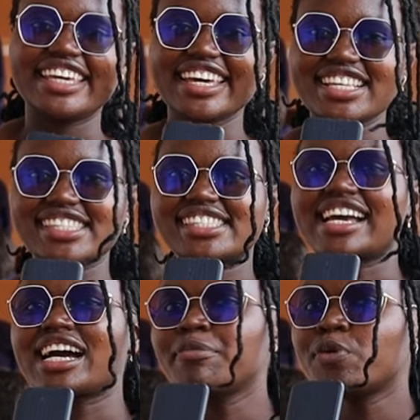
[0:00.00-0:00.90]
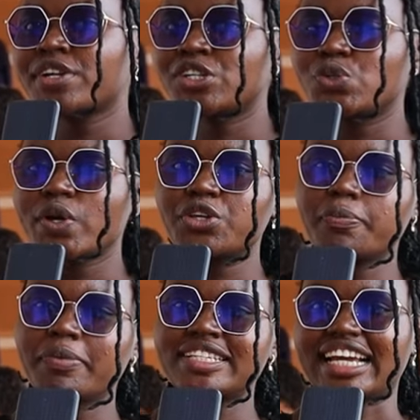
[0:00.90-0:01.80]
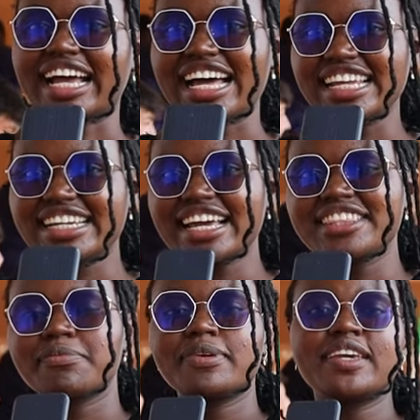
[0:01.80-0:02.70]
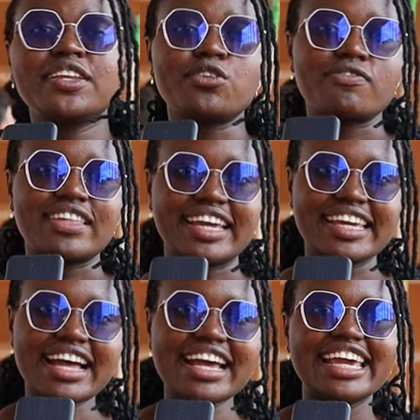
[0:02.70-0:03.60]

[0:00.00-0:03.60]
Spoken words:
Yes, na kama unajua you picked a calendar in the beginning of the year,